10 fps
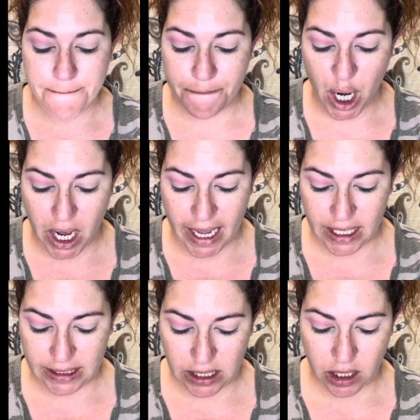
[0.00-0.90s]

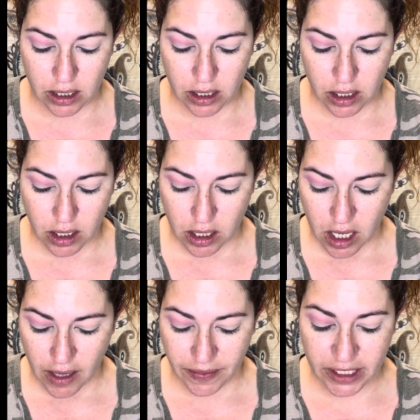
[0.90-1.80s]
But
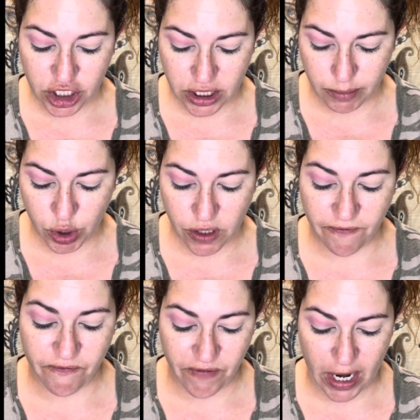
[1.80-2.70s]
the shimmers are
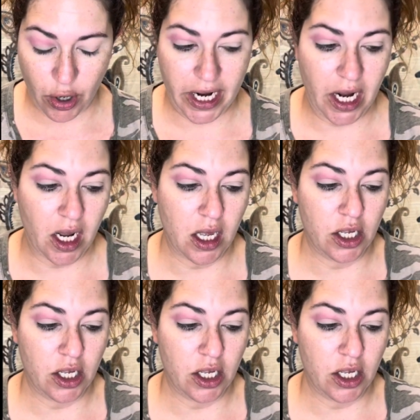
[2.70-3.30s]
very